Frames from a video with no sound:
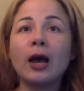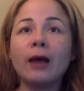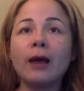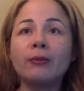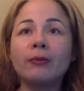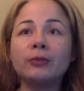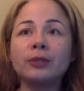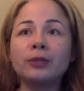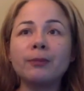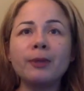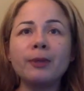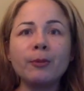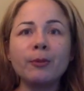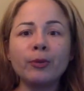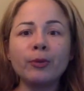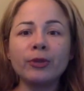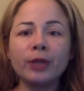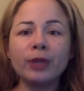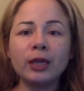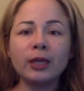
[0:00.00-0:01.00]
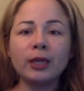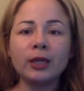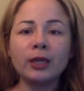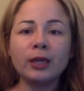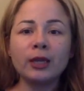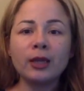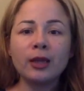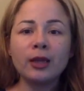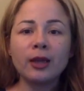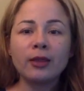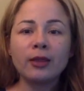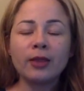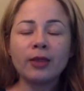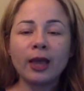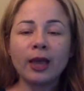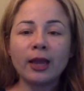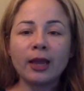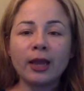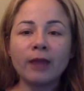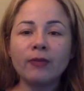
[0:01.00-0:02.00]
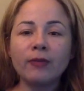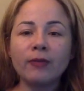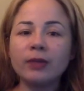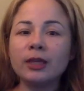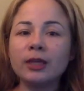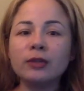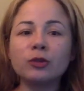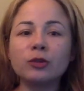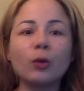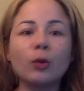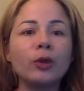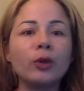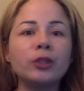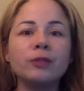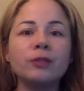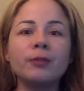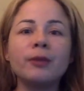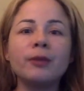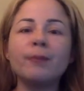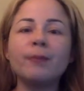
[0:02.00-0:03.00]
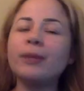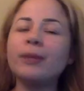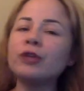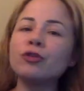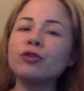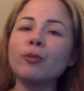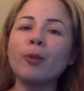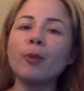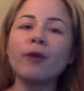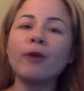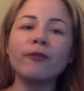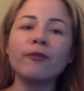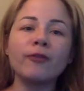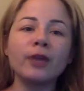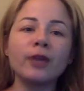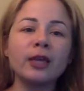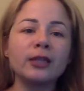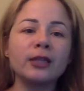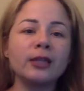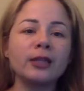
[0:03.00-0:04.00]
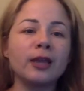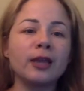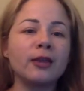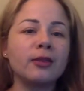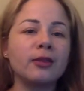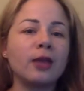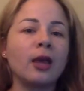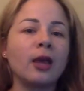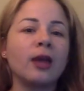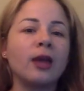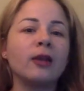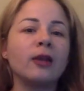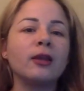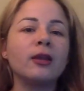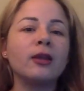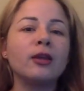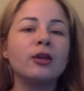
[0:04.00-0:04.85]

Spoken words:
some people think that everything is going to be picture perfect and that